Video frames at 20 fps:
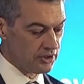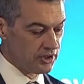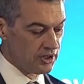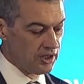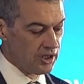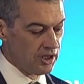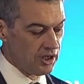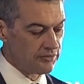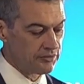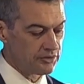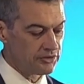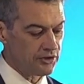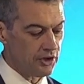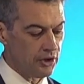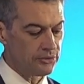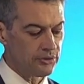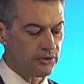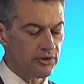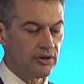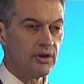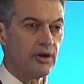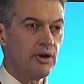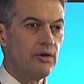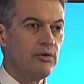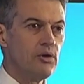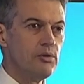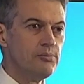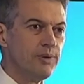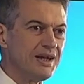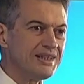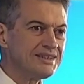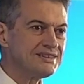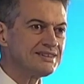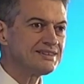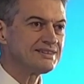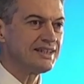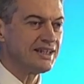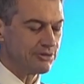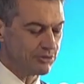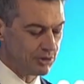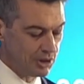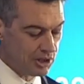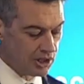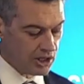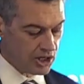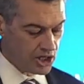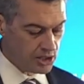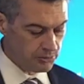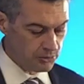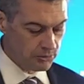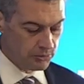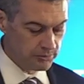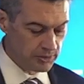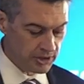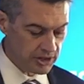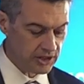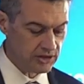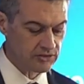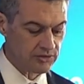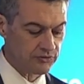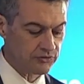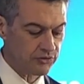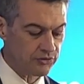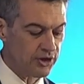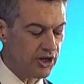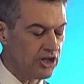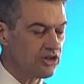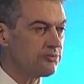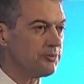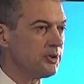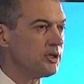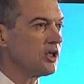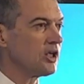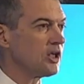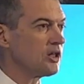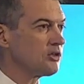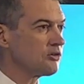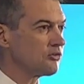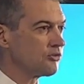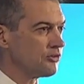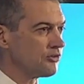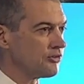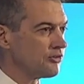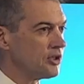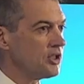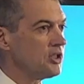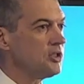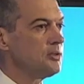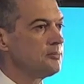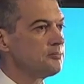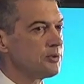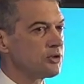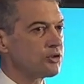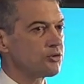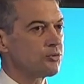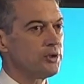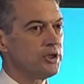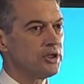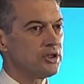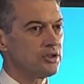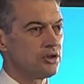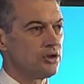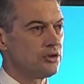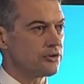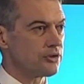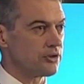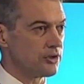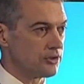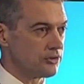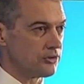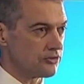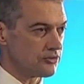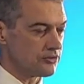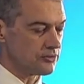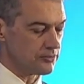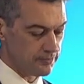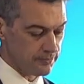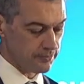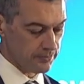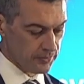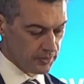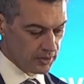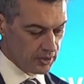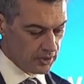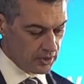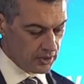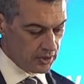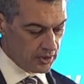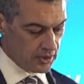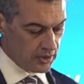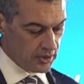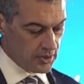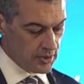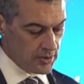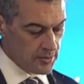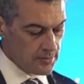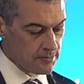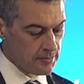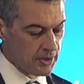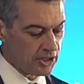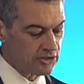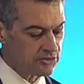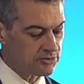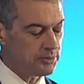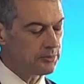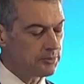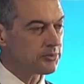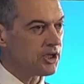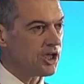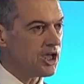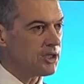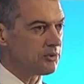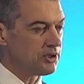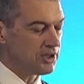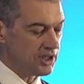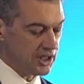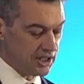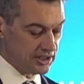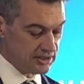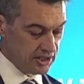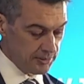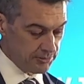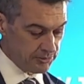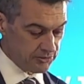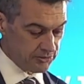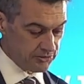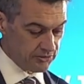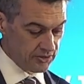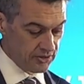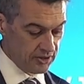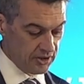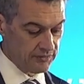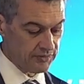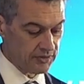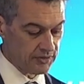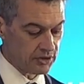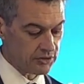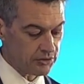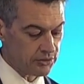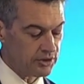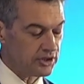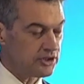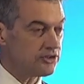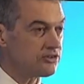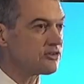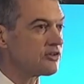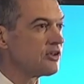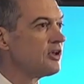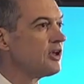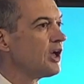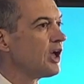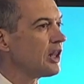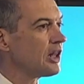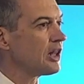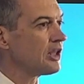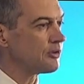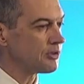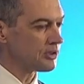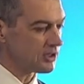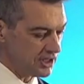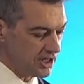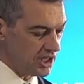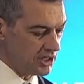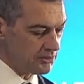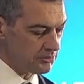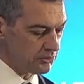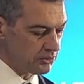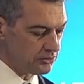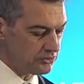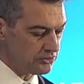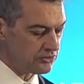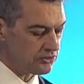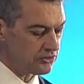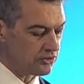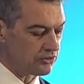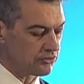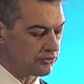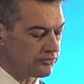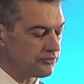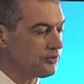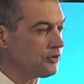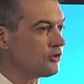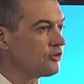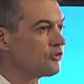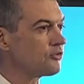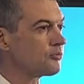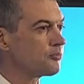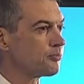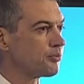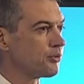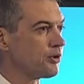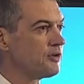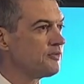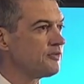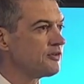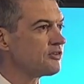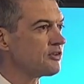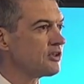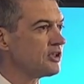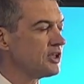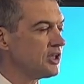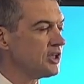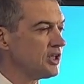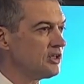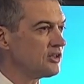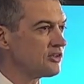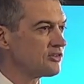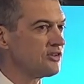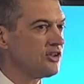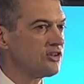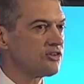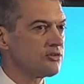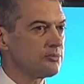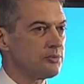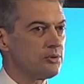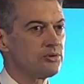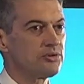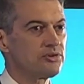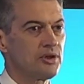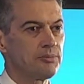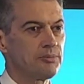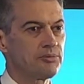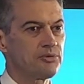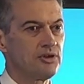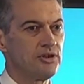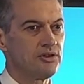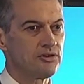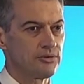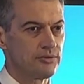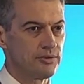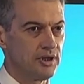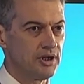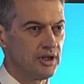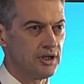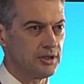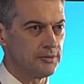have resulted in a robust and reliable means of transmitting electricity between continents. Maximum cable lay depths have increased, allowing cables to traverse previously inaccessible subsea terrain.